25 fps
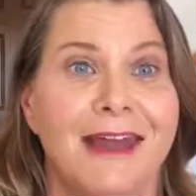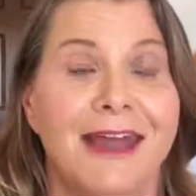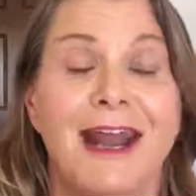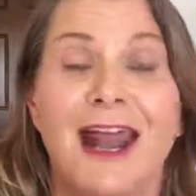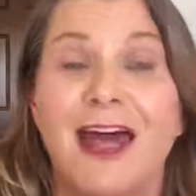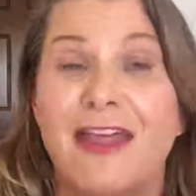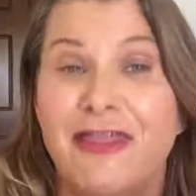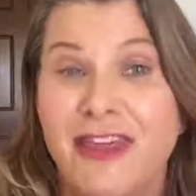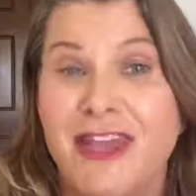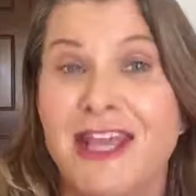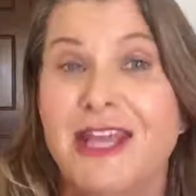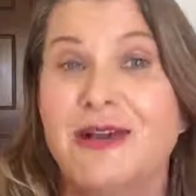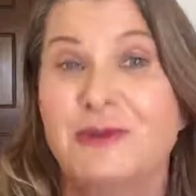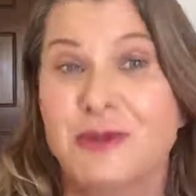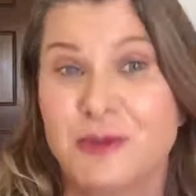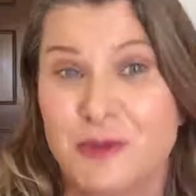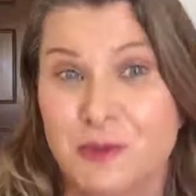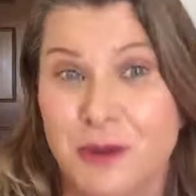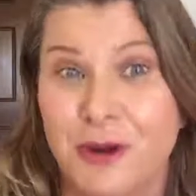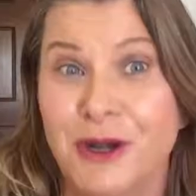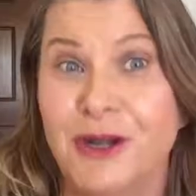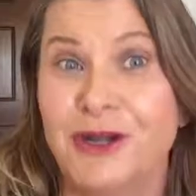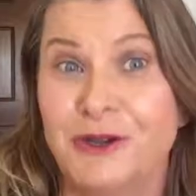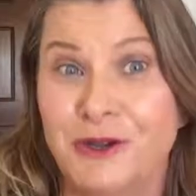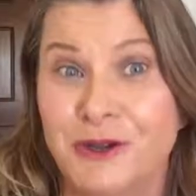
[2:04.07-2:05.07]
And I think it was
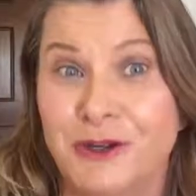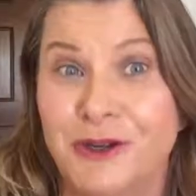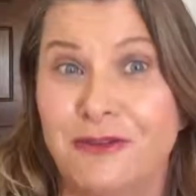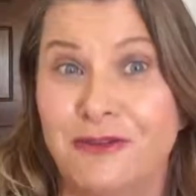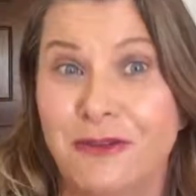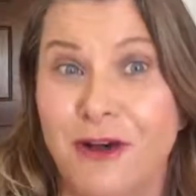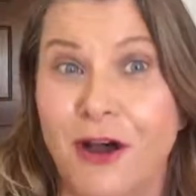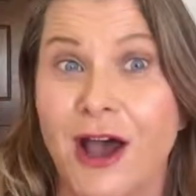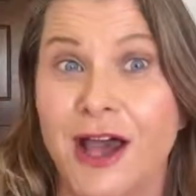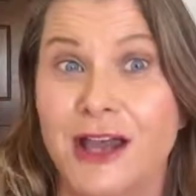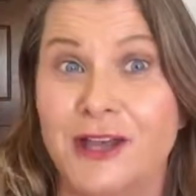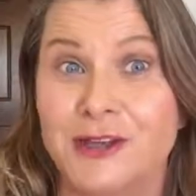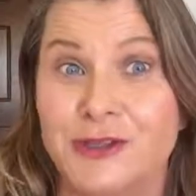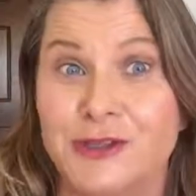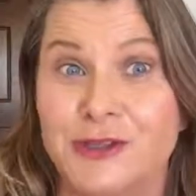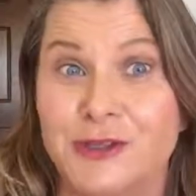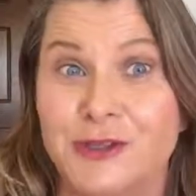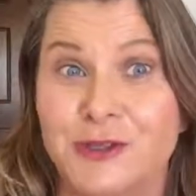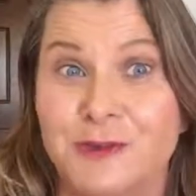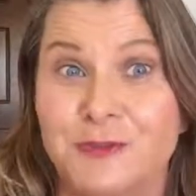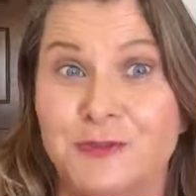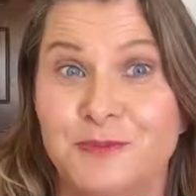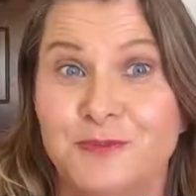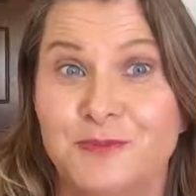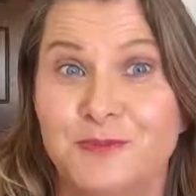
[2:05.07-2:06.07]
pretty good
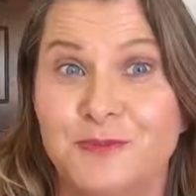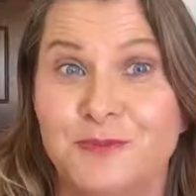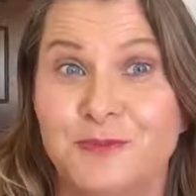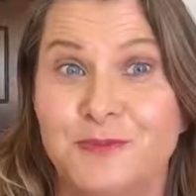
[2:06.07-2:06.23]
advice.